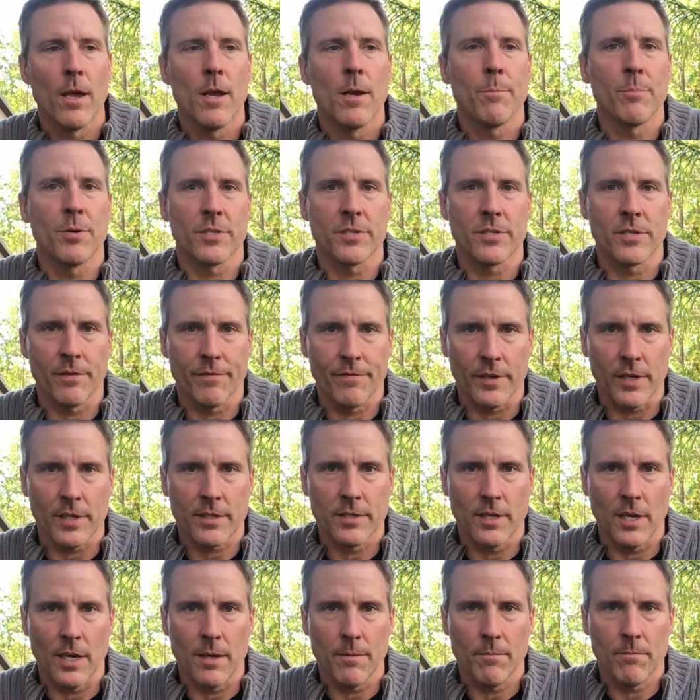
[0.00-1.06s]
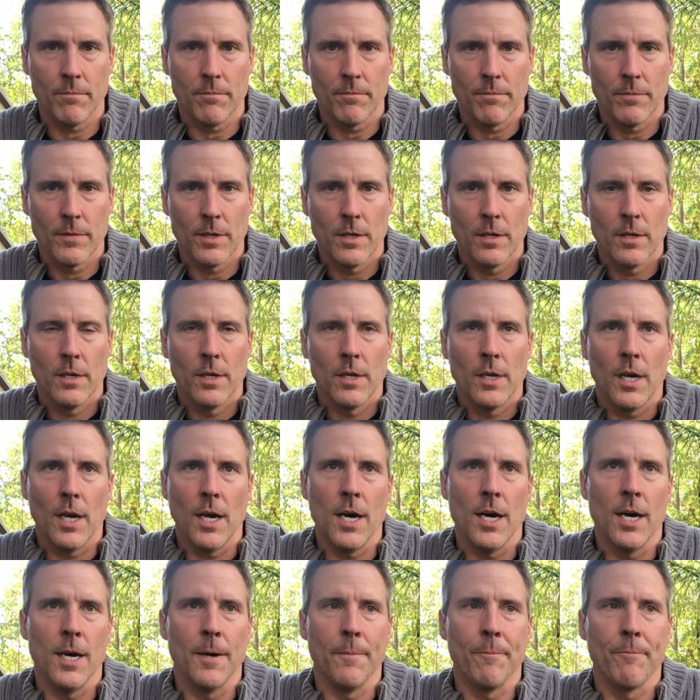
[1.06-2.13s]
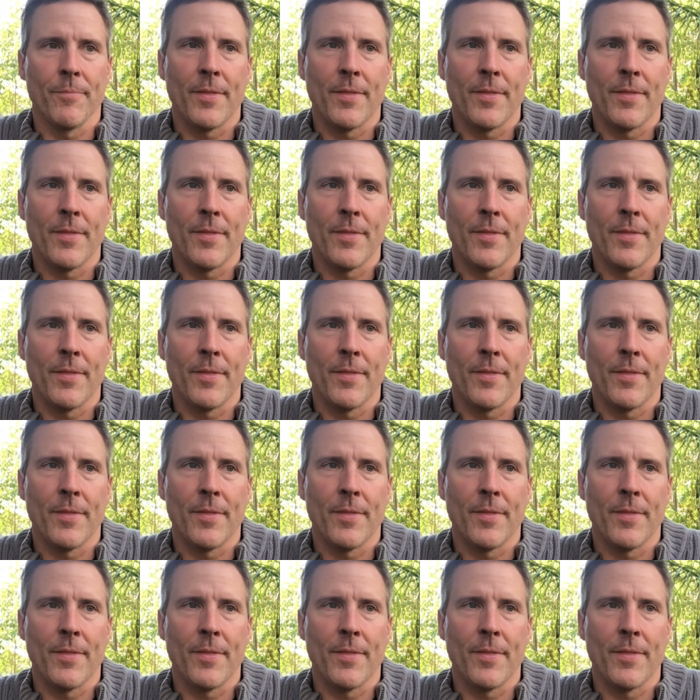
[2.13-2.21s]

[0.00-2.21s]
Pacific time. Um,